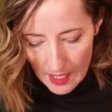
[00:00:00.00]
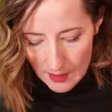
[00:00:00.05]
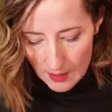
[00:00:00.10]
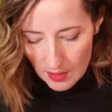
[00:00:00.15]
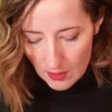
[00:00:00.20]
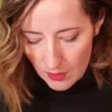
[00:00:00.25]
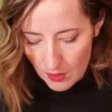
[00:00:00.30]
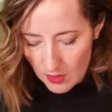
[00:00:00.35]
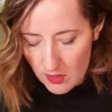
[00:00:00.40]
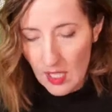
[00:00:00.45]
And
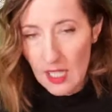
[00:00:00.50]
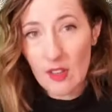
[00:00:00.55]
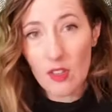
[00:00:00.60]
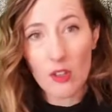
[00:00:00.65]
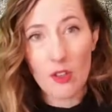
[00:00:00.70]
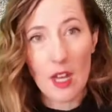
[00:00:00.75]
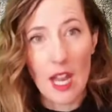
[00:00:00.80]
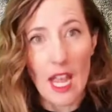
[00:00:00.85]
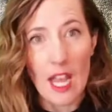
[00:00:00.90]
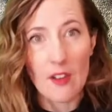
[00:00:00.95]
it looks like
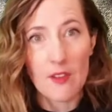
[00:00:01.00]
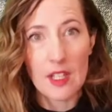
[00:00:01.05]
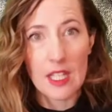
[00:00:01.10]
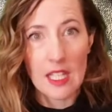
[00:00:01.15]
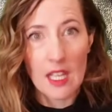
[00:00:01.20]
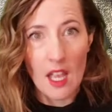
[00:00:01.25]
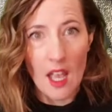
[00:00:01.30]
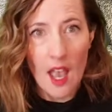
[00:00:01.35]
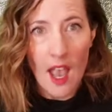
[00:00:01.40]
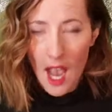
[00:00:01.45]
they're
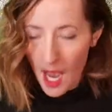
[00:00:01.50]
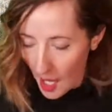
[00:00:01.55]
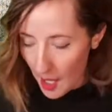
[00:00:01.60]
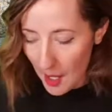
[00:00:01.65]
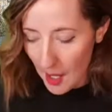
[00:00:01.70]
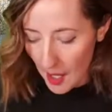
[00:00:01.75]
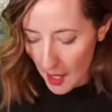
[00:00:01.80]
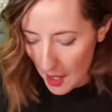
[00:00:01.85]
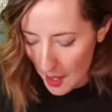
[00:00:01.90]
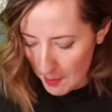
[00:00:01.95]
having
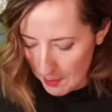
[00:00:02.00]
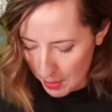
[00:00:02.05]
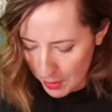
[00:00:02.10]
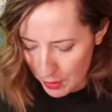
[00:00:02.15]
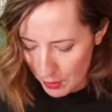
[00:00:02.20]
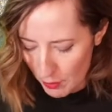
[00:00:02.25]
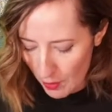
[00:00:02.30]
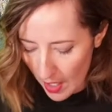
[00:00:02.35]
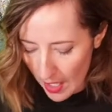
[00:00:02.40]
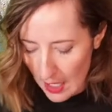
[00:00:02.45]
a
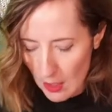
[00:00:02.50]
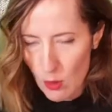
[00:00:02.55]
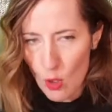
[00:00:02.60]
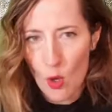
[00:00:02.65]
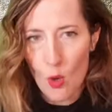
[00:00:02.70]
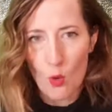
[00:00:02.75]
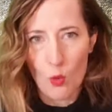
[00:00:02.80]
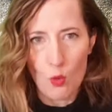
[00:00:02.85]
parade.